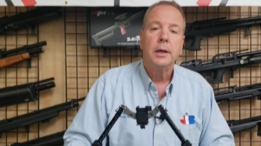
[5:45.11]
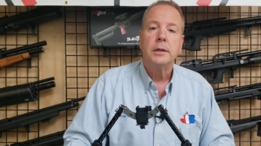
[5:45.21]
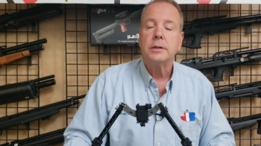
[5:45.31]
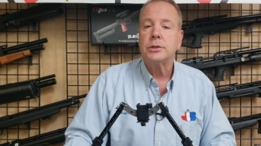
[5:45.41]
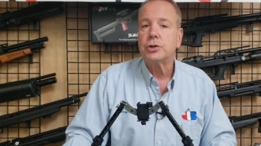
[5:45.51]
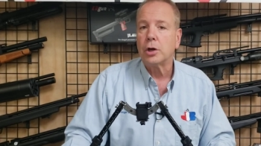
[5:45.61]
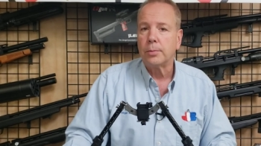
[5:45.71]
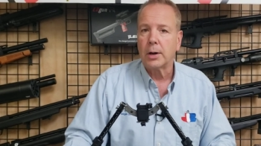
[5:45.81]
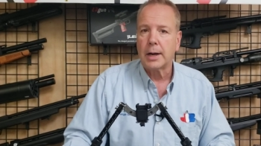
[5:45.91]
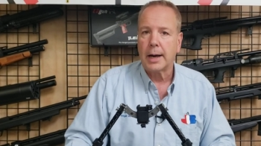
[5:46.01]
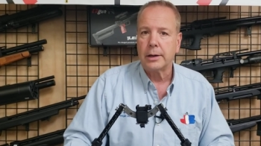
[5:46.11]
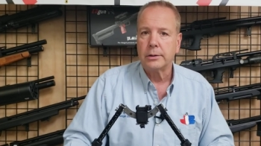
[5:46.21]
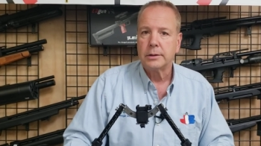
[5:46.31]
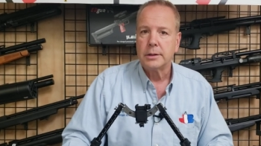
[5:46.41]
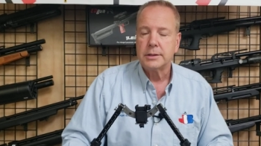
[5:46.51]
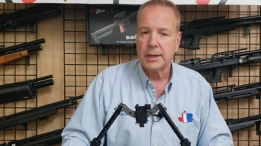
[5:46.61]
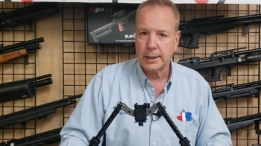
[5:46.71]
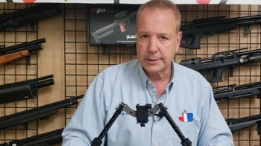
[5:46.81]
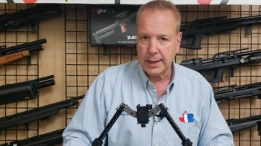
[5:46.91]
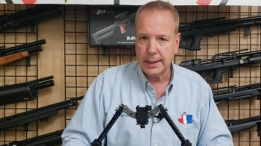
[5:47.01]
This is Joe Brancato saying
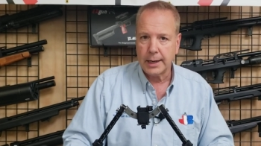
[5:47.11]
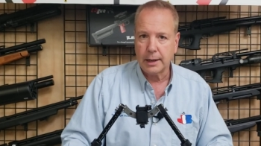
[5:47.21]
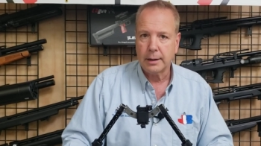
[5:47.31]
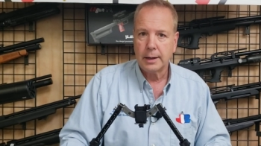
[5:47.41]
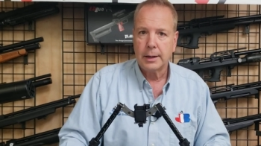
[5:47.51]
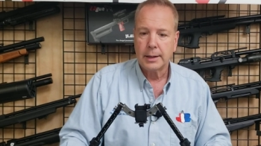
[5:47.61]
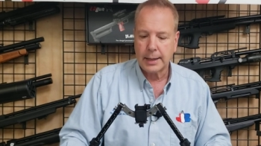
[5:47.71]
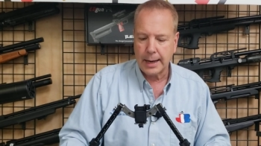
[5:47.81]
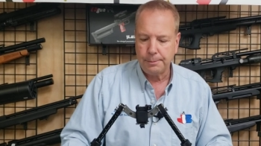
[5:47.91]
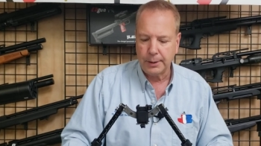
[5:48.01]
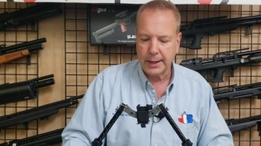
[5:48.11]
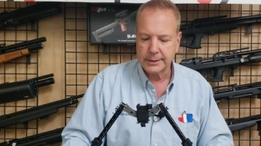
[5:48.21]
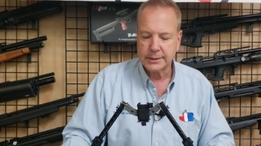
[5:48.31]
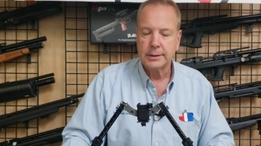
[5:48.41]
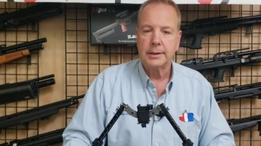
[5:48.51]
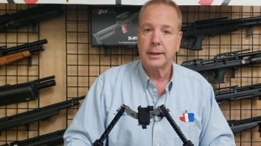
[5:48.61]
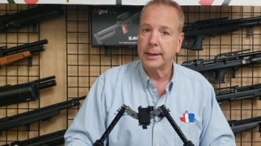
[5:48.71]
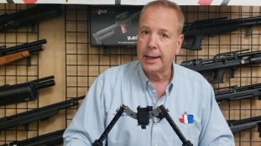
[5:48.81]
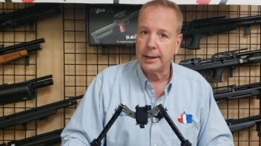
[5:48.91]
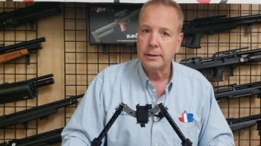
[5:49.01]
take care, God bless, and
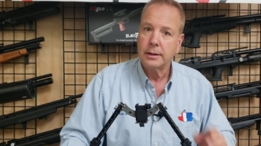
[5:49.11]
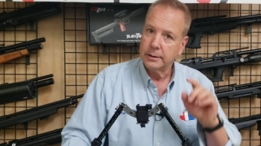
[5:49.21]
again,